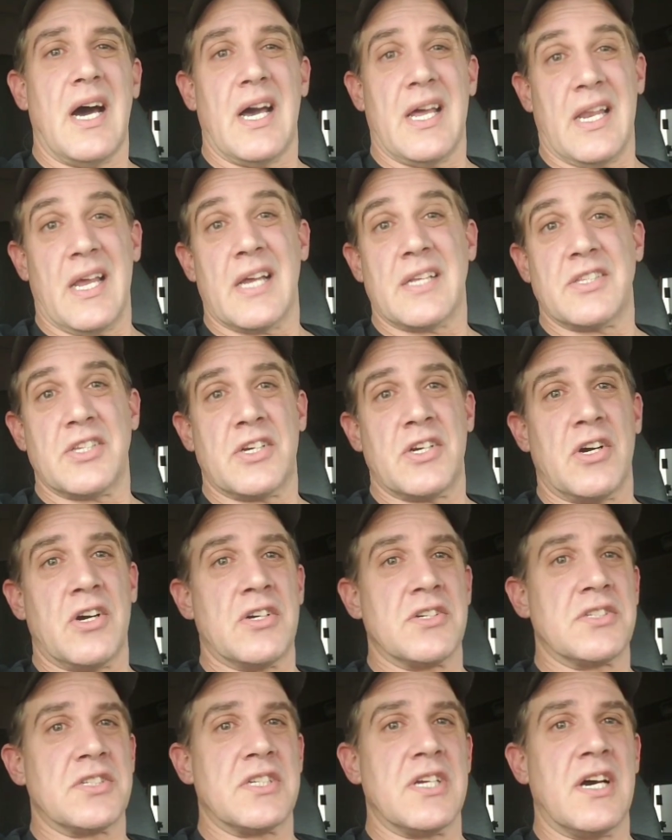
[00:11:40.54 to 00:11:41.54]
I like the
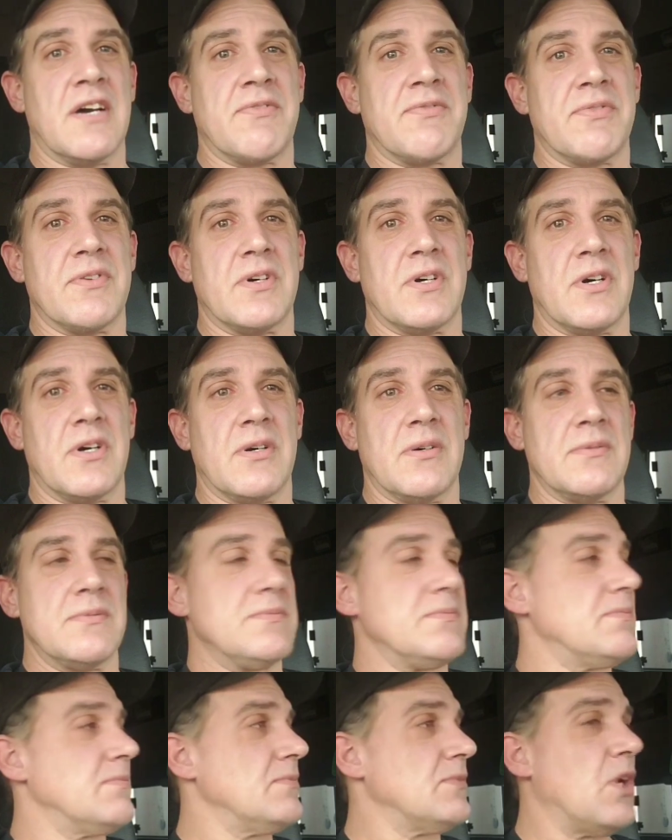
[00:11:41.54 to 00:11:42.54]
car stuff
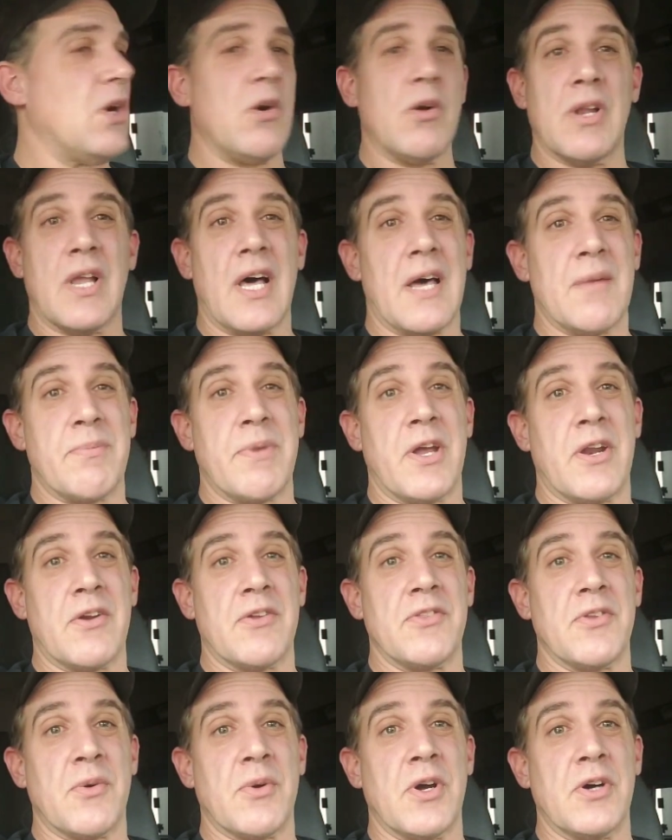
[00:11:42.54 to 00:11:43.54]
a whole lot better
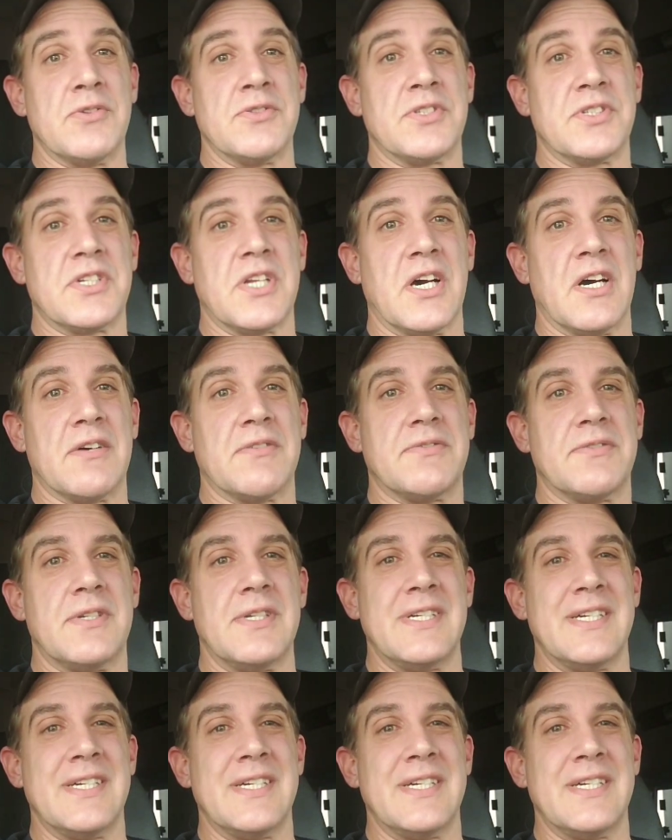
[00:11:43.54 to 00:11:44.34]
than the road stuff.